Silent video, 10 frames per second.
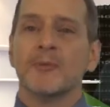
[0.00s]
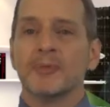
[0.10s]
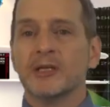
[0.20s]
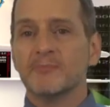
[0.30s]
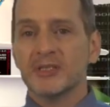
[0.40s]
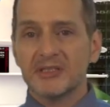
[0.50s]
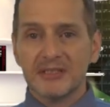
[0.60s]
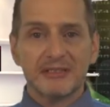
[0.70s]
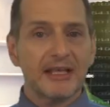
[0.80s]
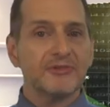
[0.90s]
But in
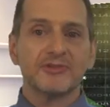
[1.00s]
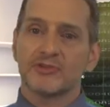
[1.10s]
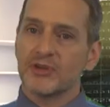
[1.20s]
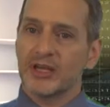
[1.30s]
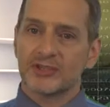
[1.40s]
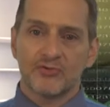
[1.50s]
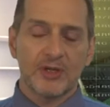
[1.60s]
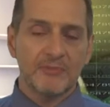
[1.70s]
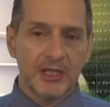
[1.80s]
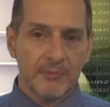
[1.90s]
business letters, they're
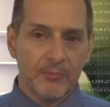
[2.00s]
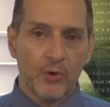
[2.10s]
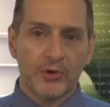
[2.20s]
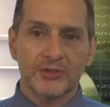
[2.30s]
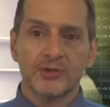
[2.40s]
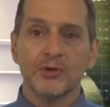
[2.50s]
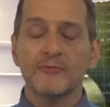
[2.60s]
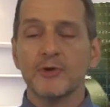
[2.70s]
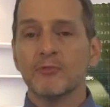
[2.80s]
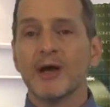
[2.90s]
extremely important. So
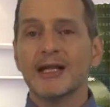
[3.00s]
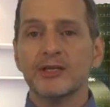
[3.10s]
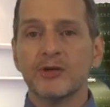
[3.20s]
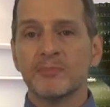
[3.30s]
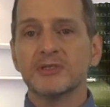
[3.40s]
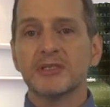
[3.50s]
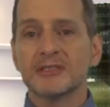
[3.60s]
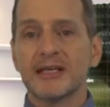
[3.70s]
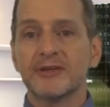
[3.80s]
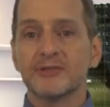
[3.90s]
if you're writing your
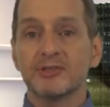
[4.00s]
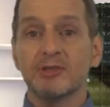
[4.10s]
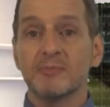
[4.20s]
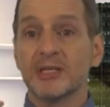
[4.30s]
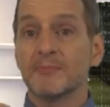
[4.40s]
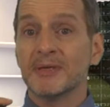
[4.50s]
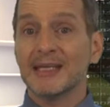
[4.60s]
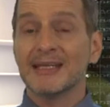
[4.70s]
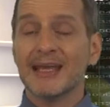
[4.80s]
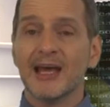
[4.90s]
business letter, it's gonna be a
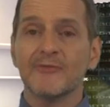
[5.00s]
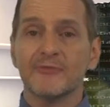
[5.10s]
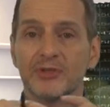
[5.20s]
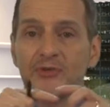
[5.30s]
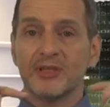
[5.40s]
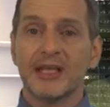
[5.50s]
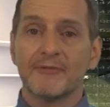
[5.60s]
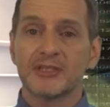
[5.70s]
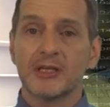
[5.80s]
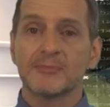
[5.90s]
PDF, you need to
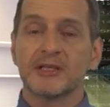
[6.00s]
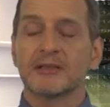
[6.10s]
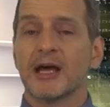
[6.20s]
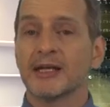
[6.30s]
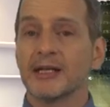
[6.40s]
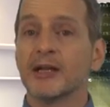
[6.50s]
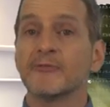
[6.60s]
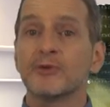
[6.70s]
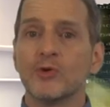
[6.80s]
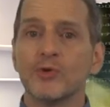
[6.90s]
have a subject line. And
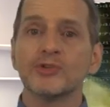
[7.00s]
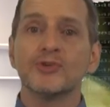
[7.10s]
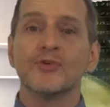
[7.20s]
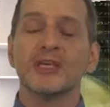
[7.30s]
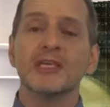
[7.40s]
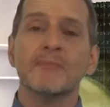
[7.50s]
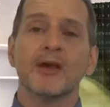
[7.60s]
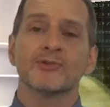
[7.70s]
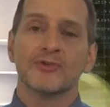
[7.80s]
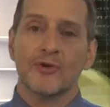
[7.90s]
of course, your
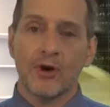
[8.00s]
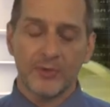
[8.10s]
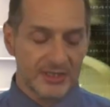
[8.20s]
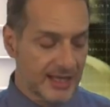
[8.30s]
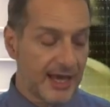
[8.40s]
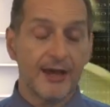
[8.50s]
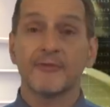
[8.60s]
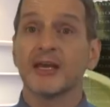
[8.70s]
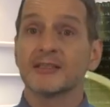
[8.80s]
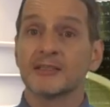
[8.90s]
email should always have
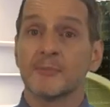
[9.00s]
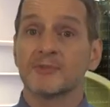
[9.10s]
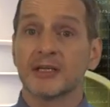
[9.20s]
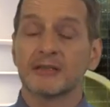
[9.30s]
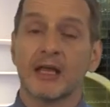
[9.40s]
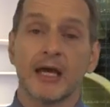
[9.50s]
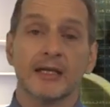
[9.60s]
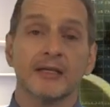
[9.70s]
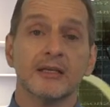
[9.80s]
a subject line.